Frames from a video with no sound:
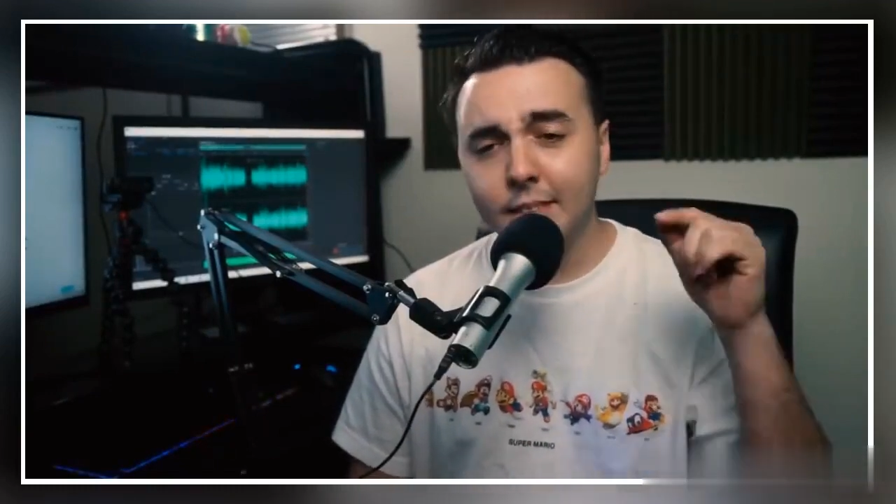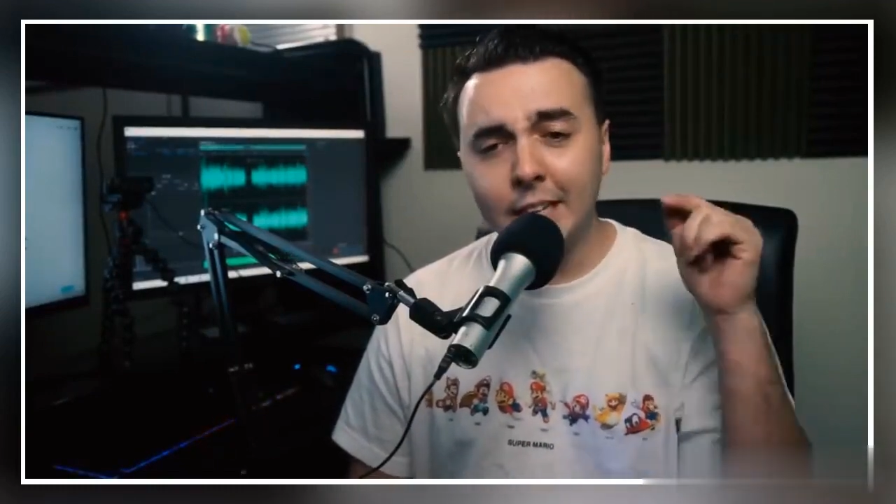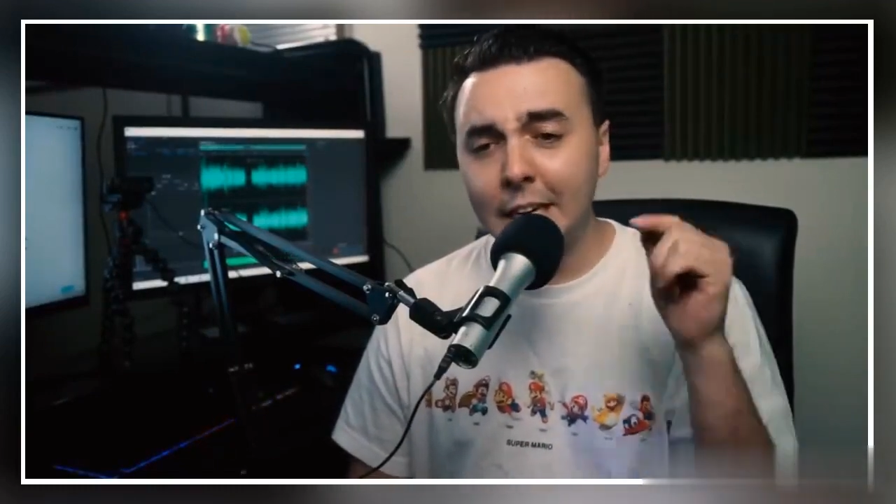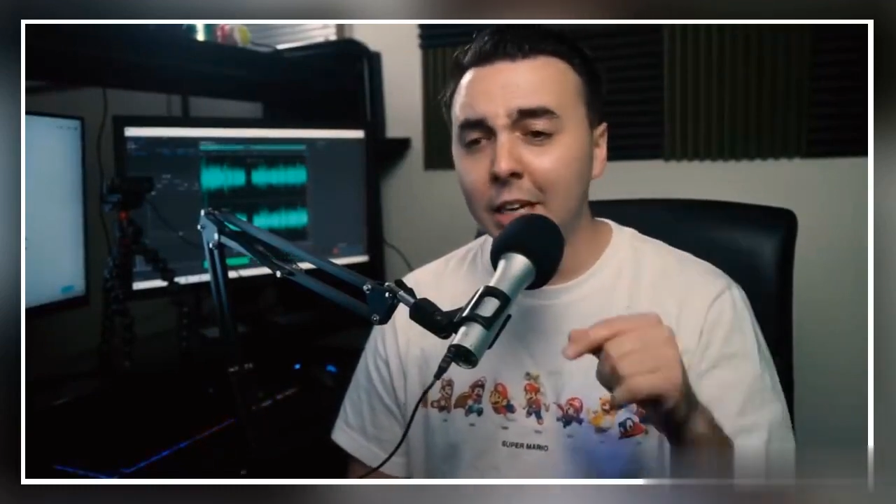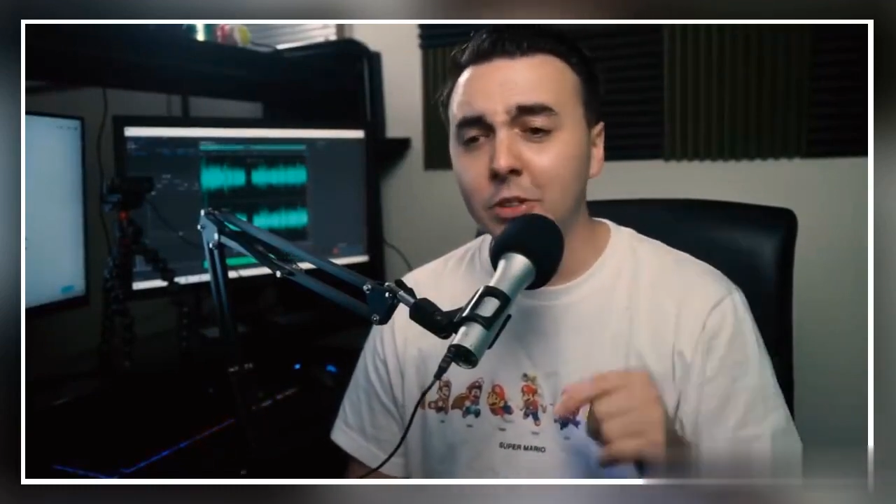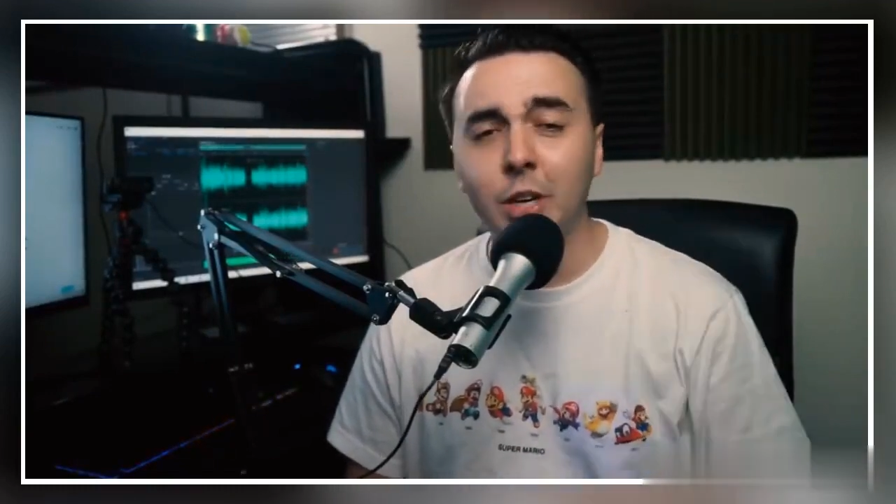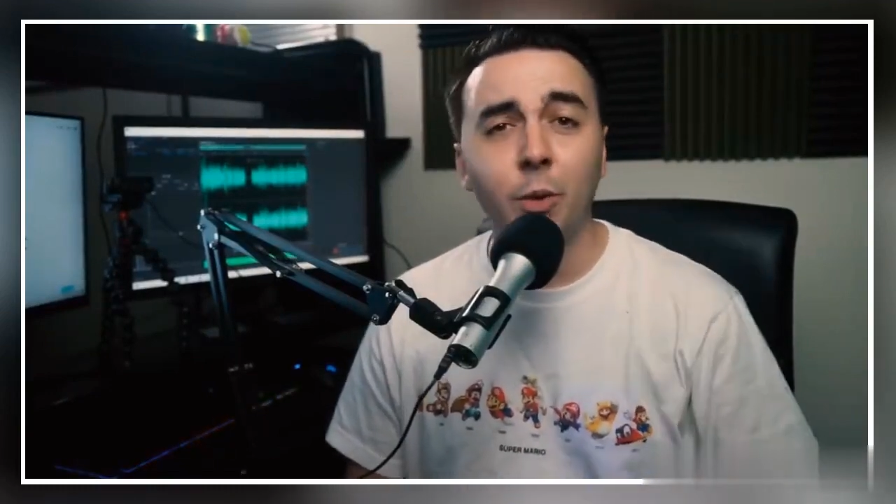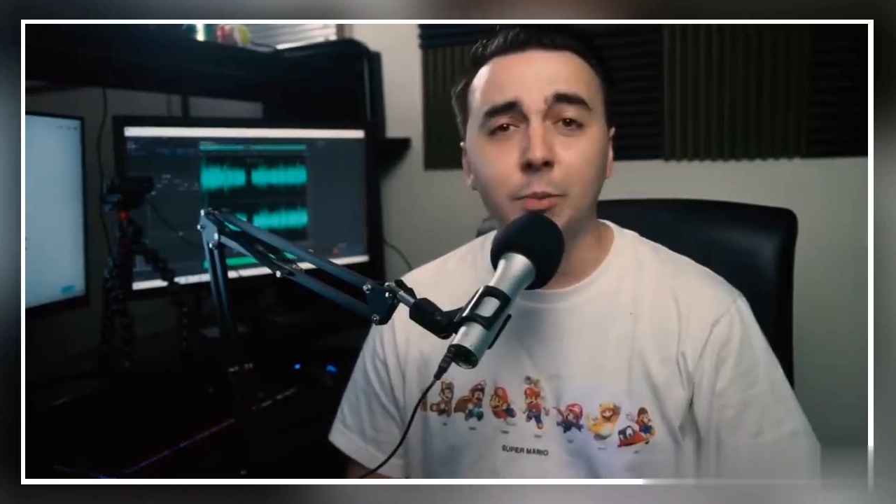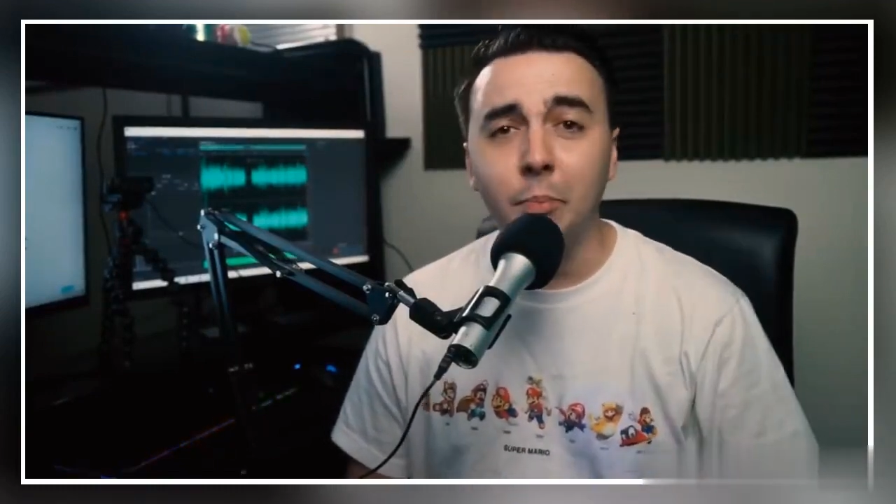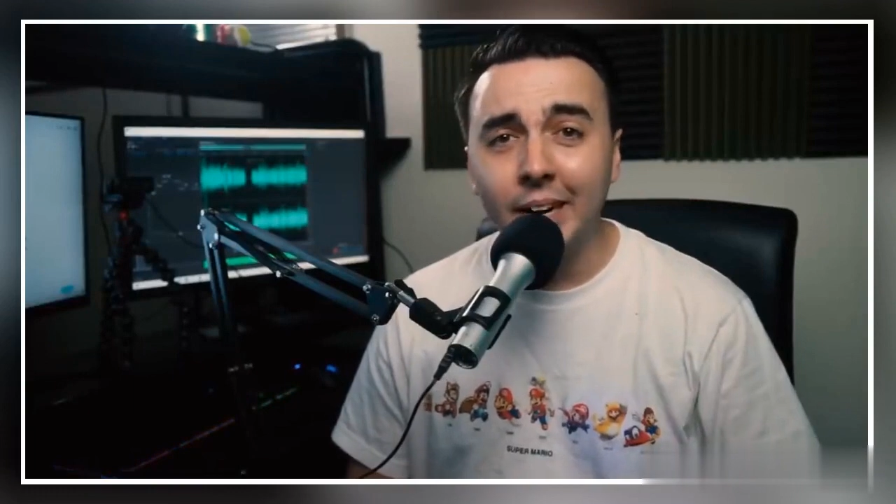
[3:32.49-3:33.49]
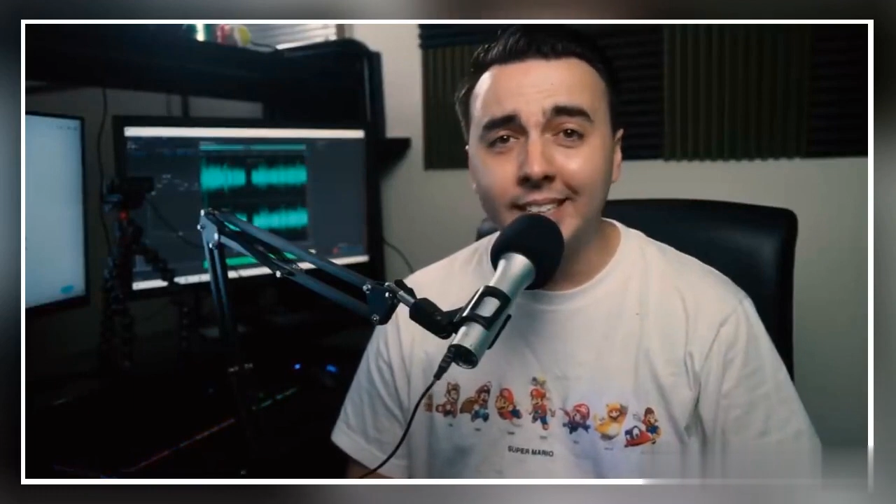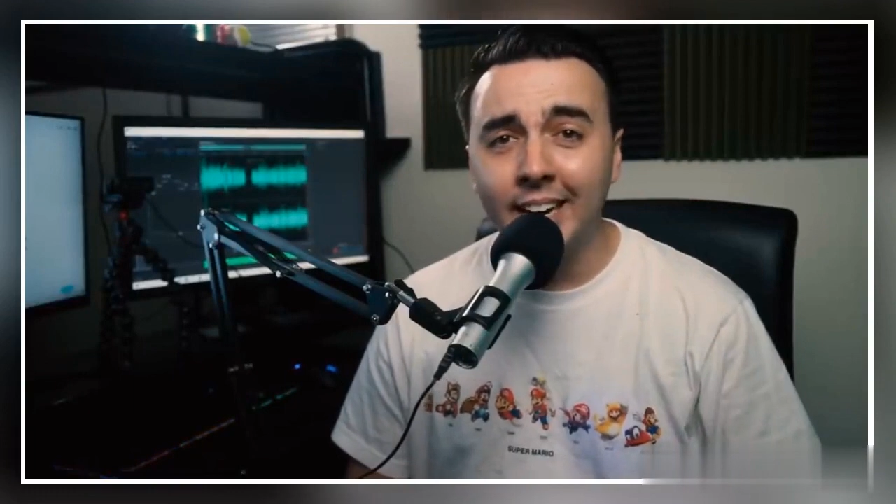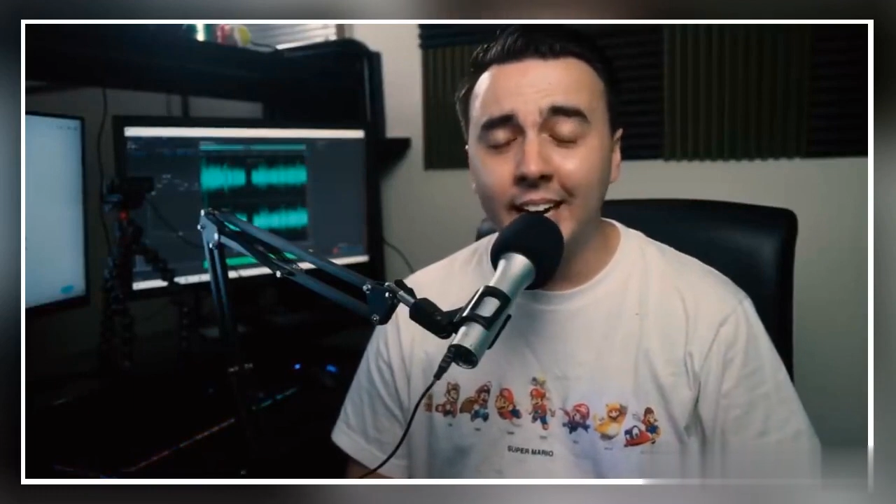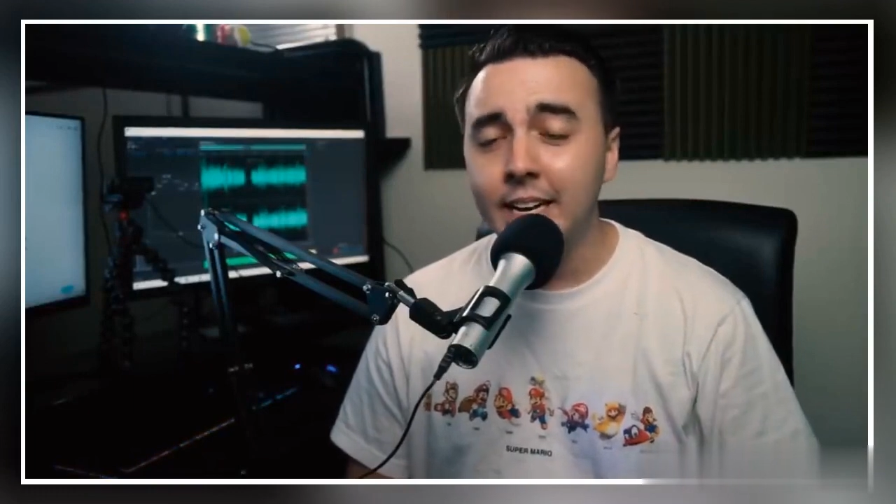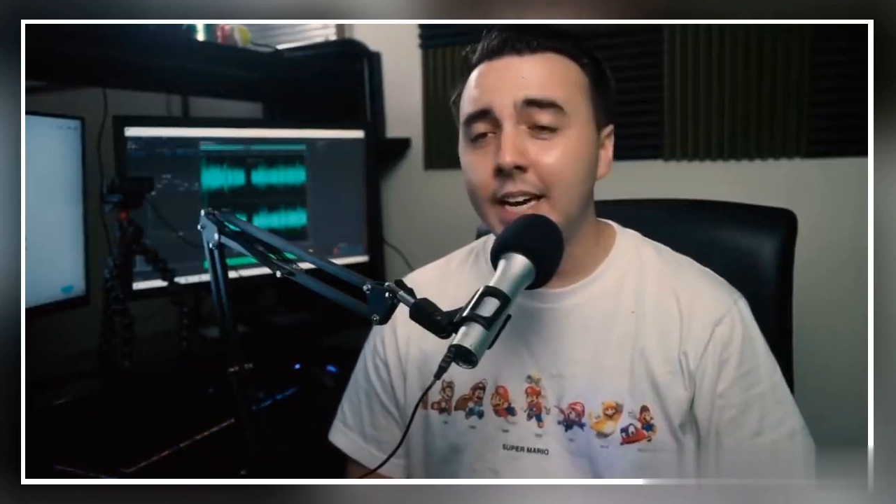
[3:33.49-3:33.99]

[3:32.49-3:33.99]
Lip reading: I need to understand where his money's at.